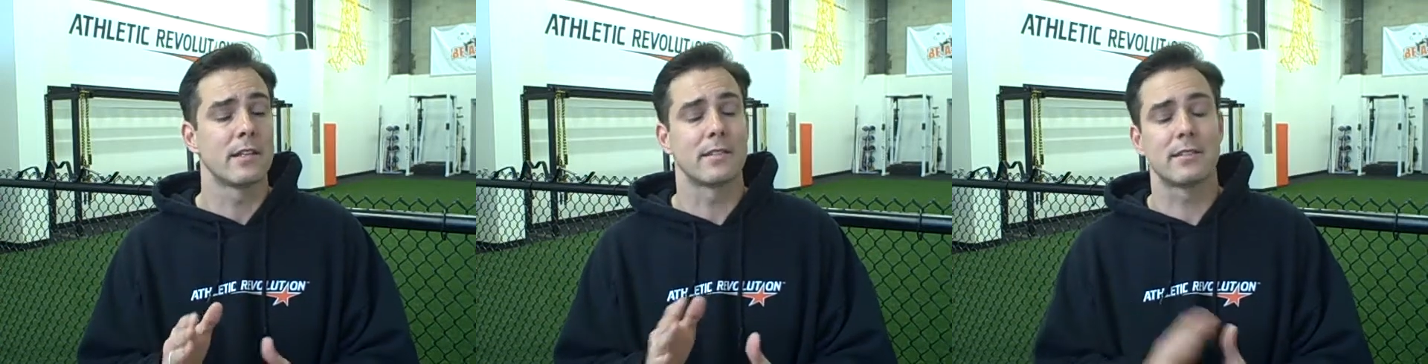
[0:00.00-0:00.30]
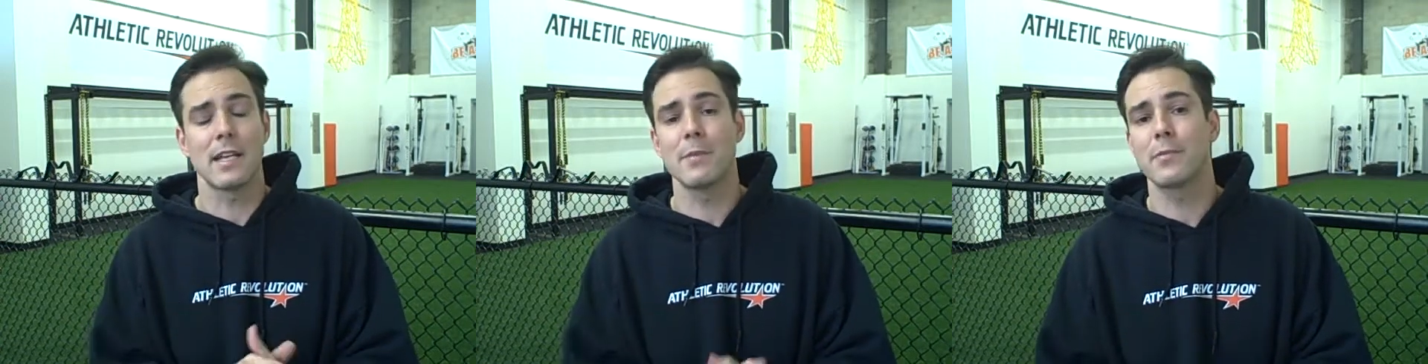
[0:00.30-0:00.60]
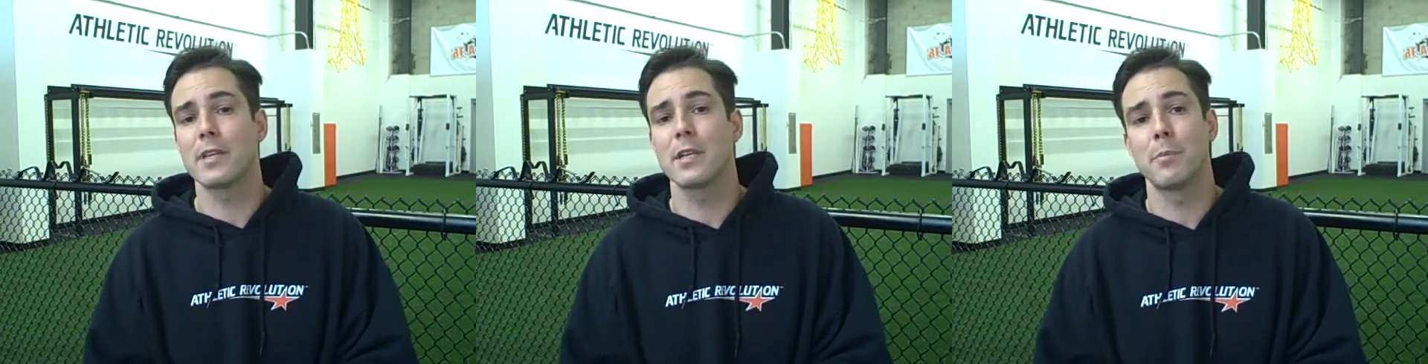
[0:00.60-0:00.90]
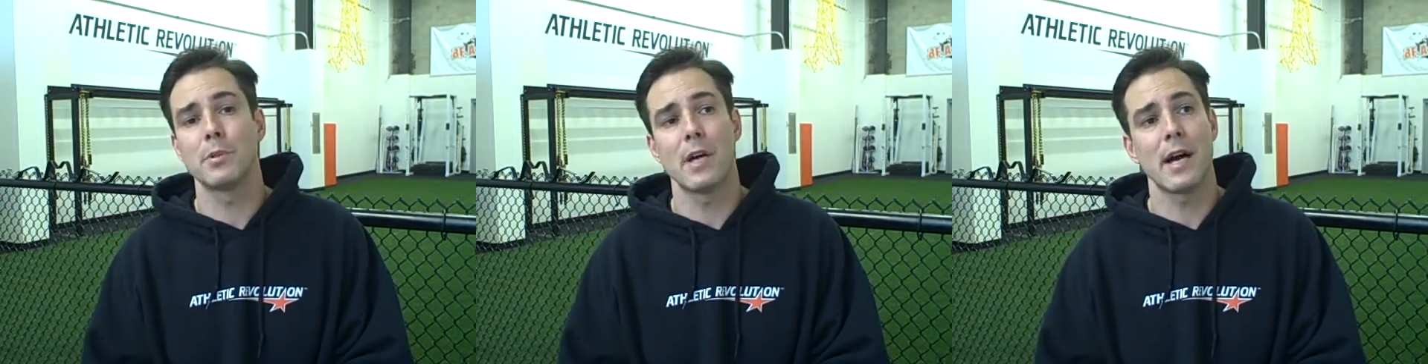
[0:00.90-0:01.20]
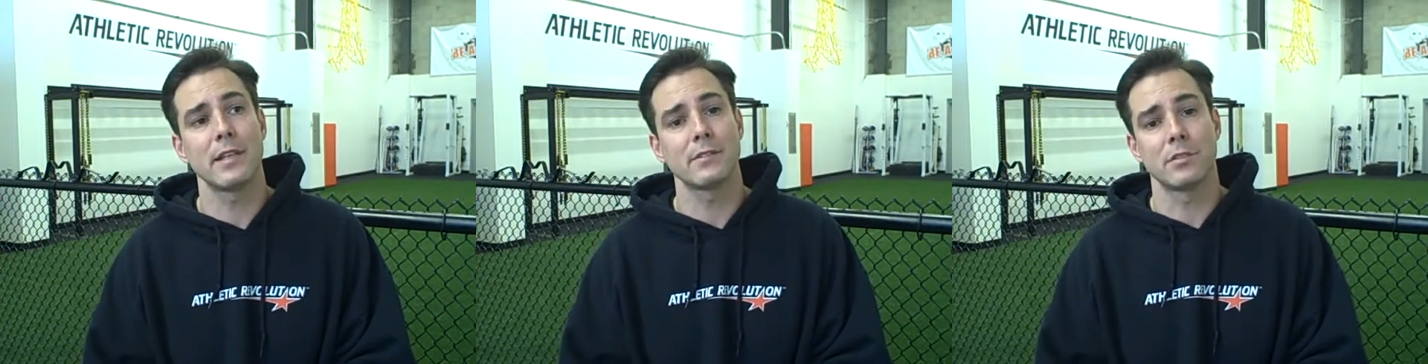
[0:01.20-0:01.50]
The same thing
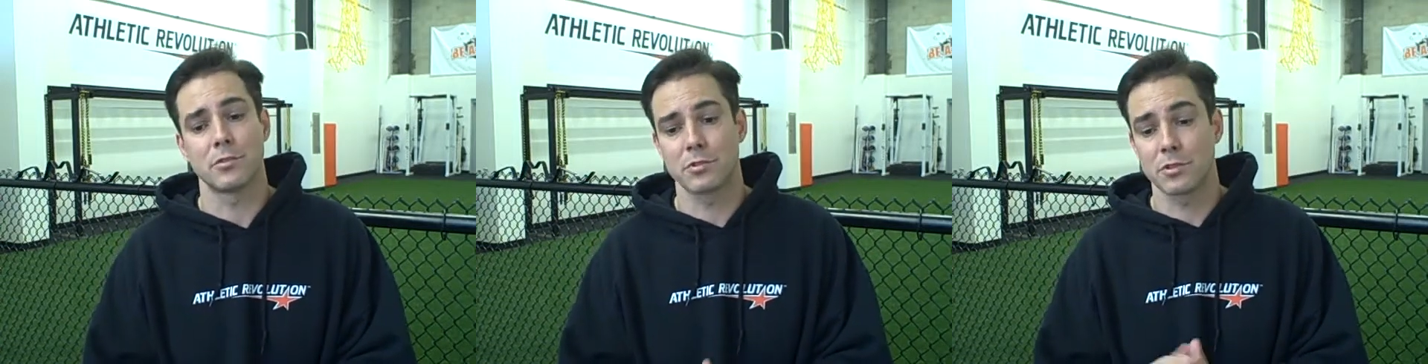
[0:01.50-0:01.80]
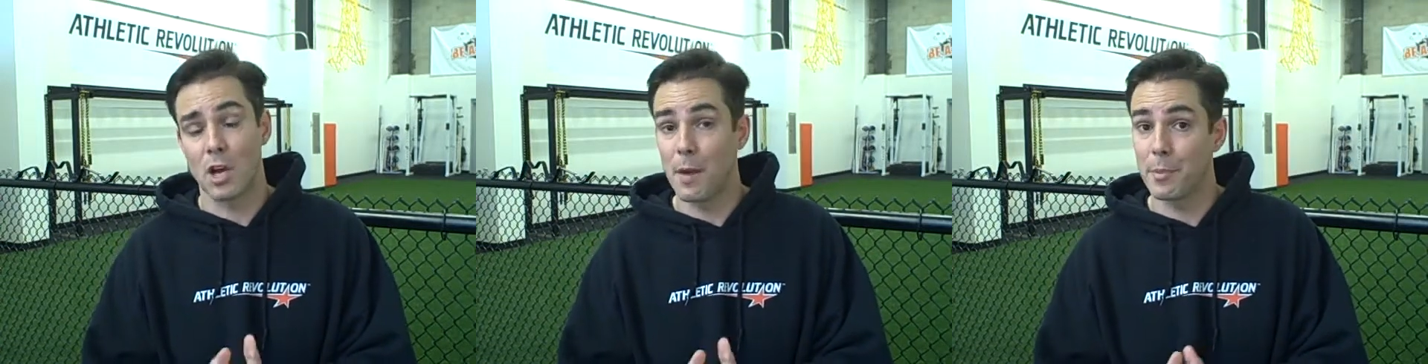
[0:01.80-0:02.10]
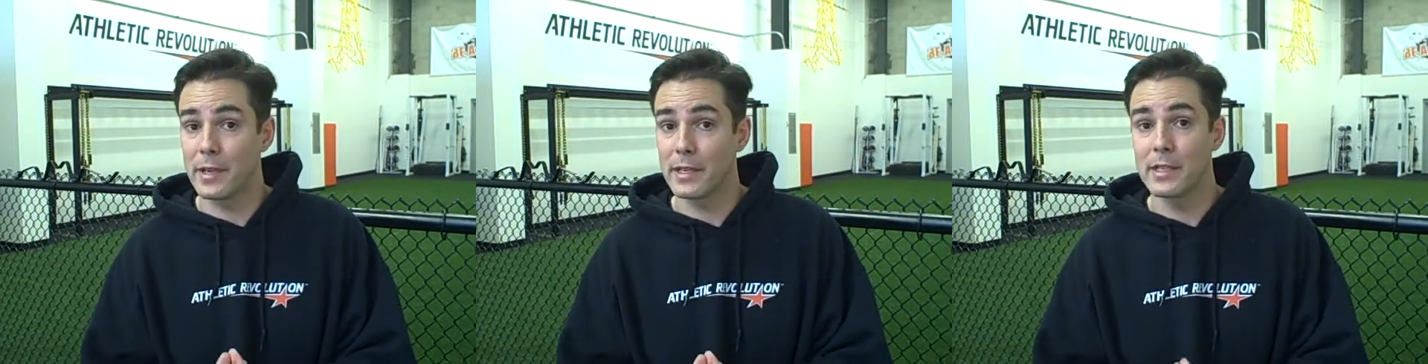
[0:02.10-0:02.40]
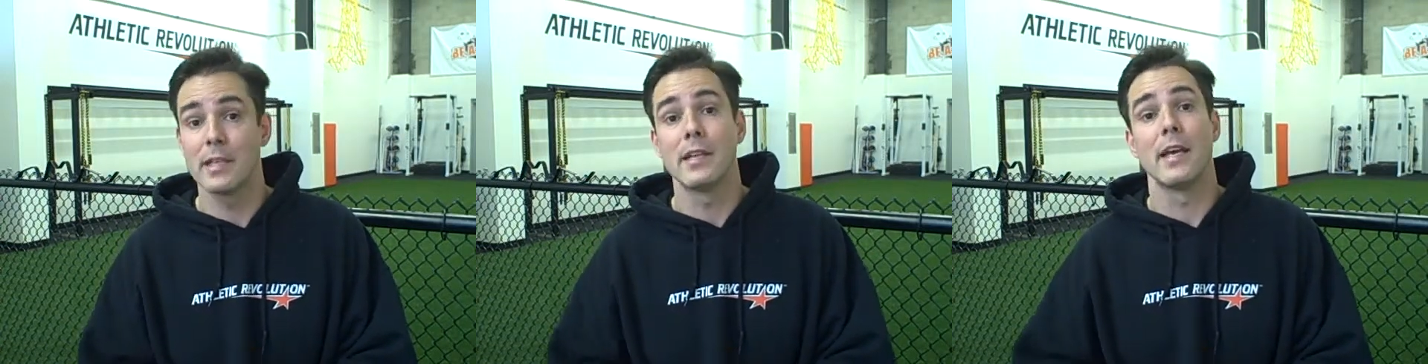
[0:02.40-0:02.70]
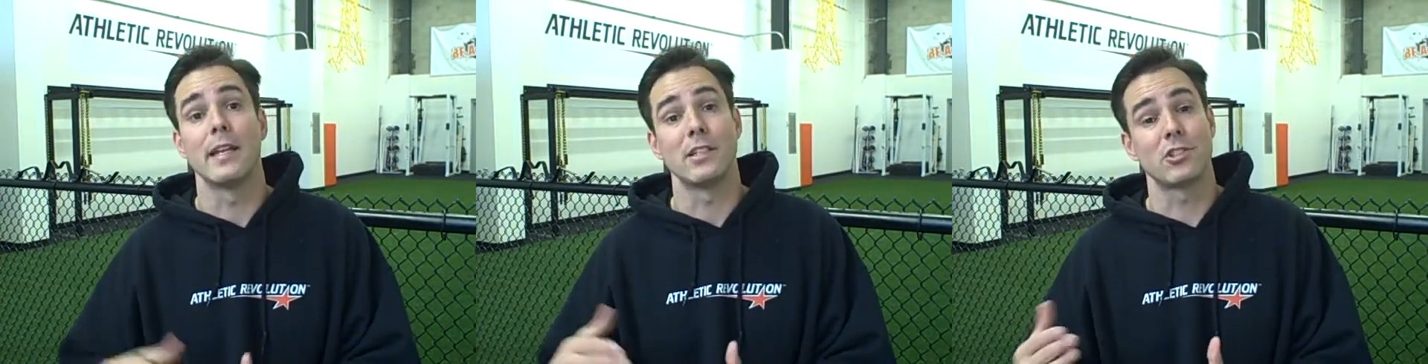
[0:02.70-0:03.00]
applies to stopping
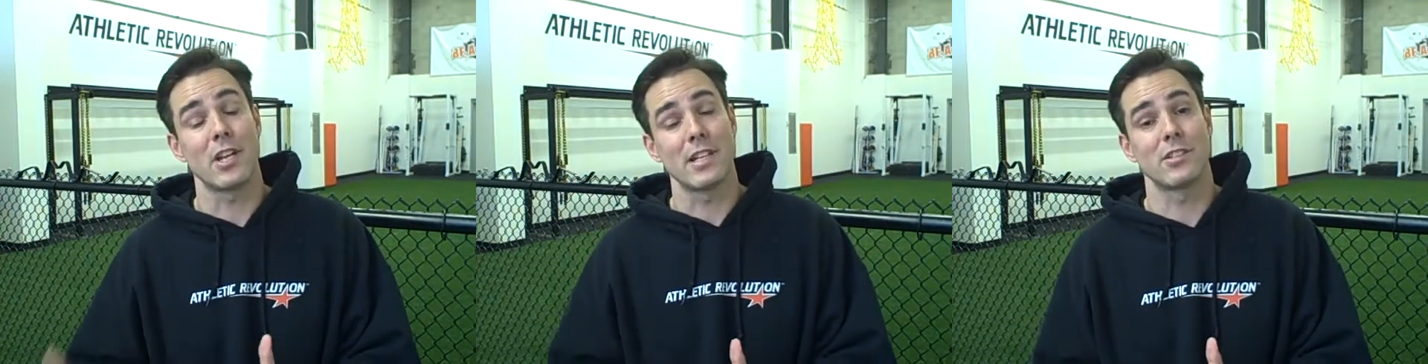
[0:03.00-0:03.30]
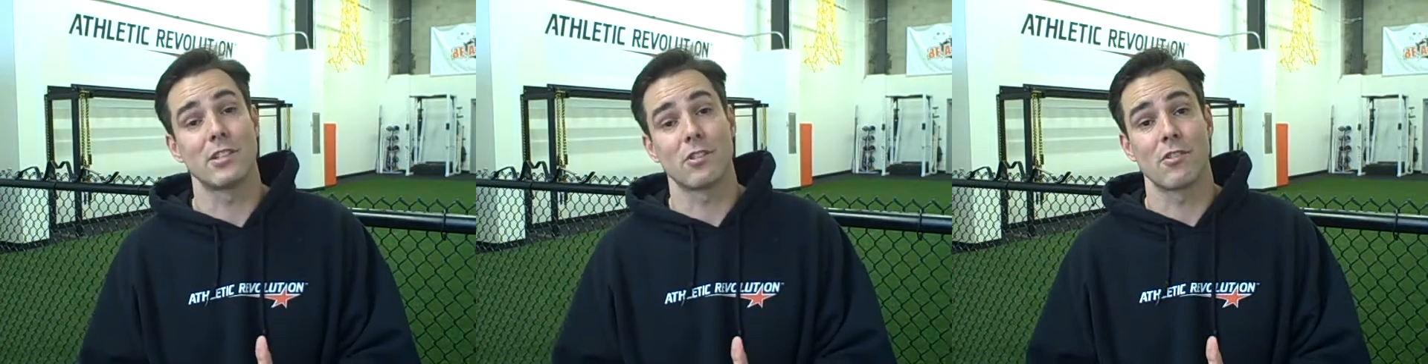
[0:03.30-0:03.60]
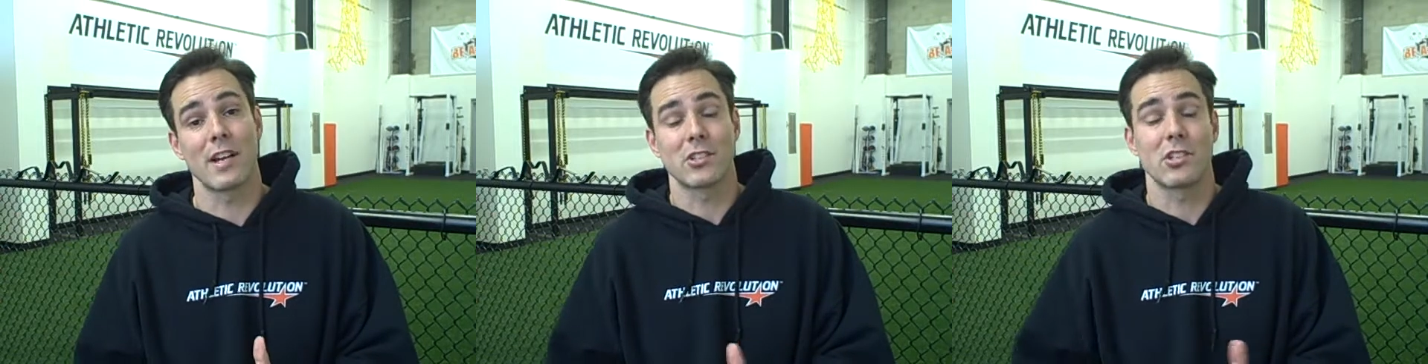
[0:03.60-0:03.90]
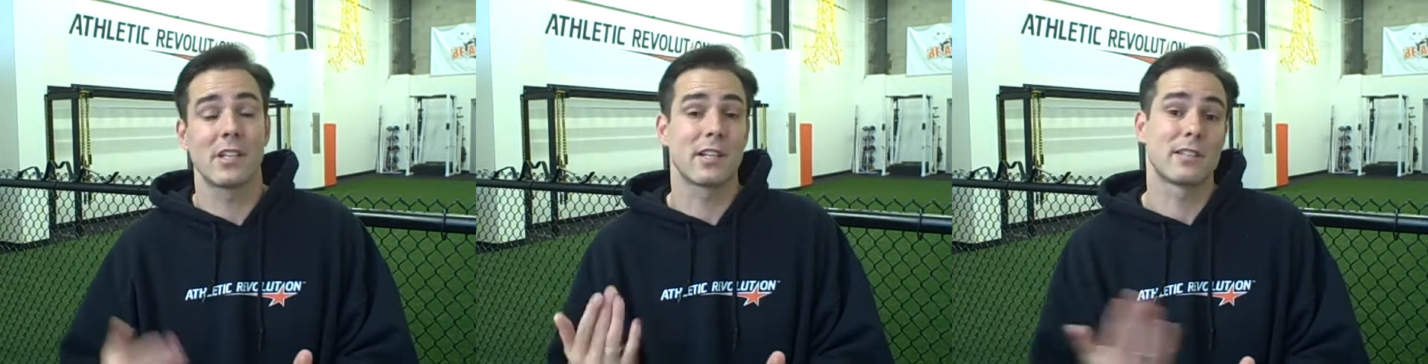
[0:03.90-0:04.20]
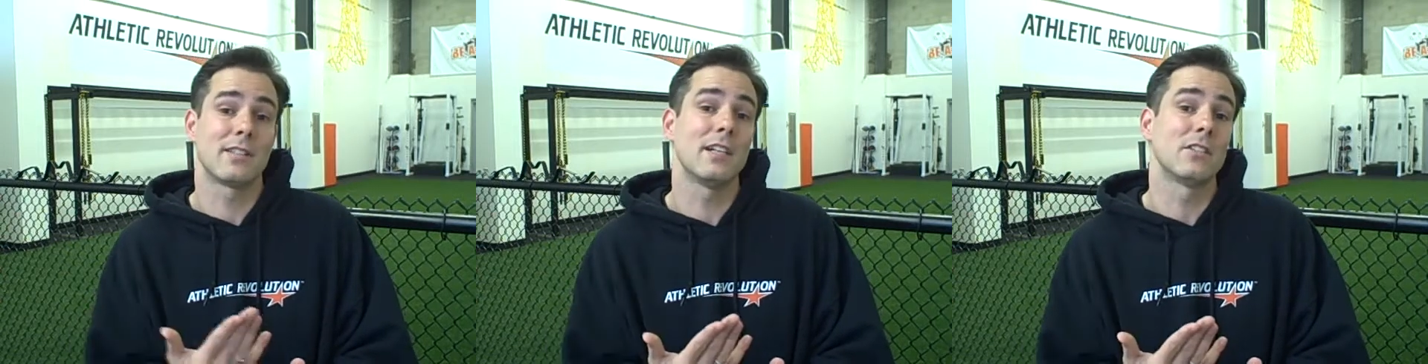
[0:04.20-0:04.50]
and then changing direction and
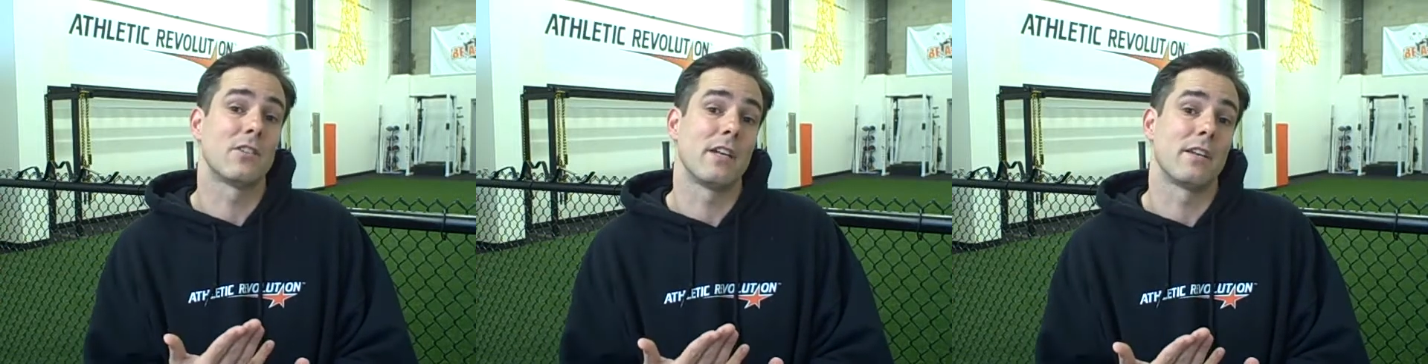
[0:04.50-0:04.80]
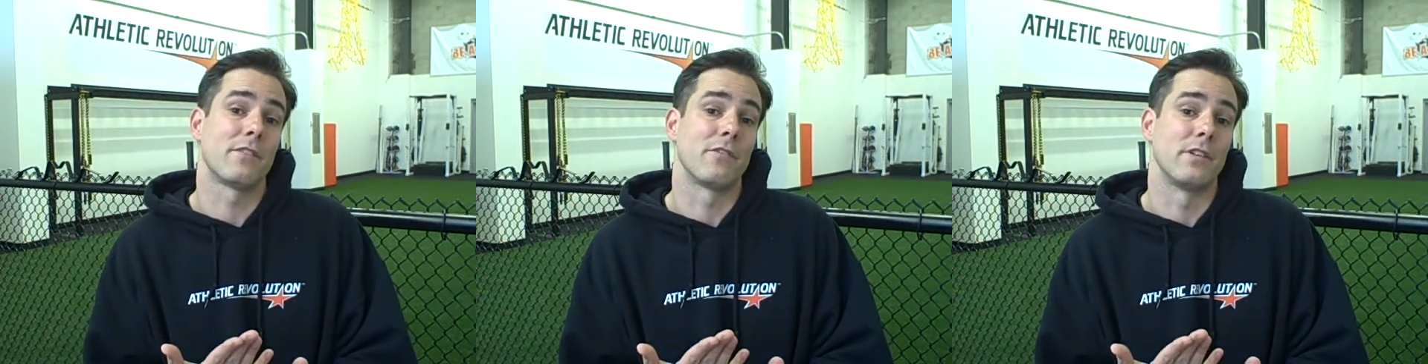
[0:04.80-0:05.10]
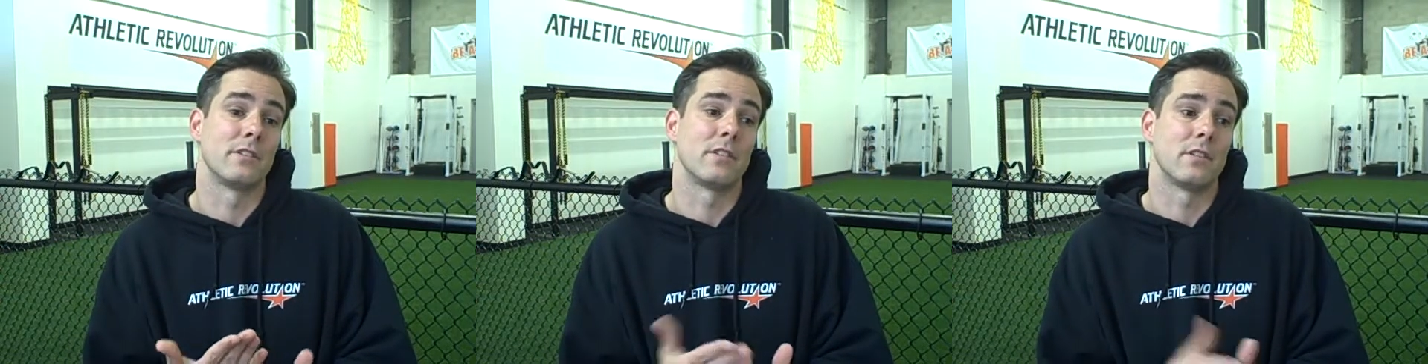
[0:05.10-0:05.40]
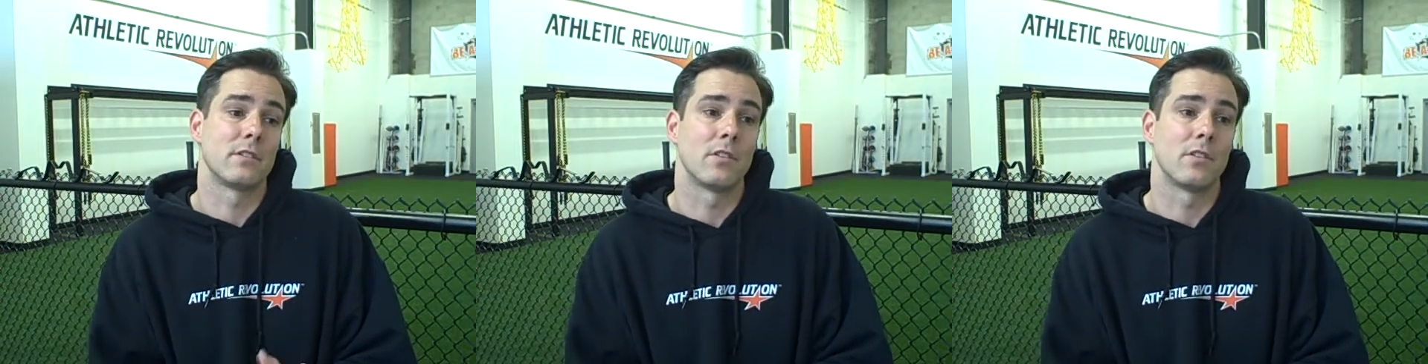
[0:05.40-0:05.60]
accelerating, for instance.